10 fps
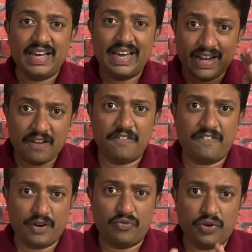
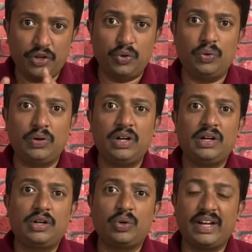enough for
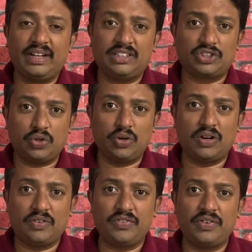you to get a score
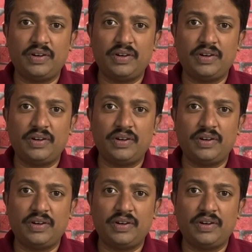of